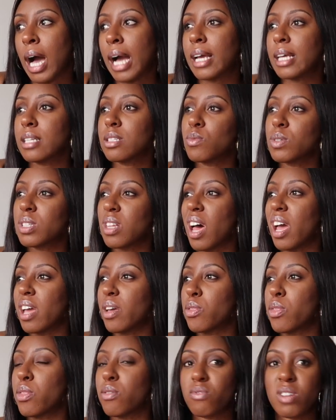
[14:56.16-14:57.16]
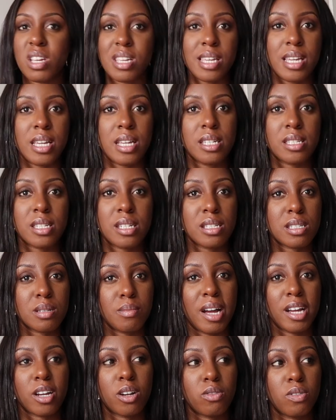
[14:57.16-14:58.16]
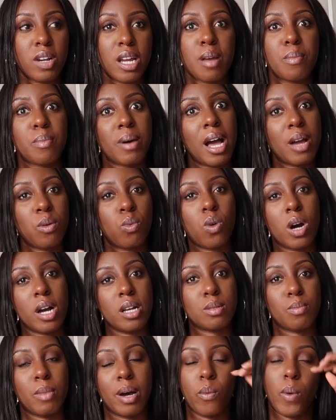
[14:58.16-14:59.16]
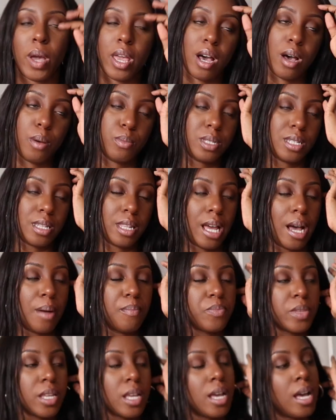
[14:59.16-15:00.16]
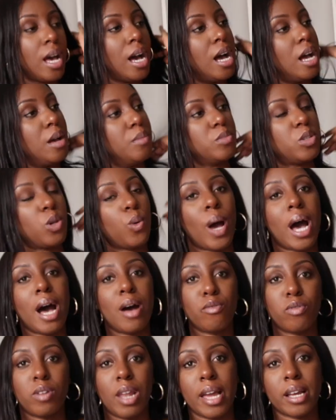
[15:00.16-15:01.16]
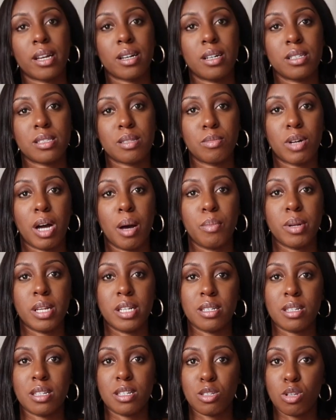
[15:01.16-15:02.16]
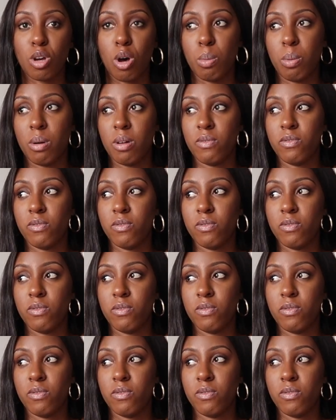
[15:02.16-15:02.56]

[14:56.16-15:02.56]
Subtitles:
I guess it was like 3 years into my career, but I worked my way up to that. So have like some companies at the top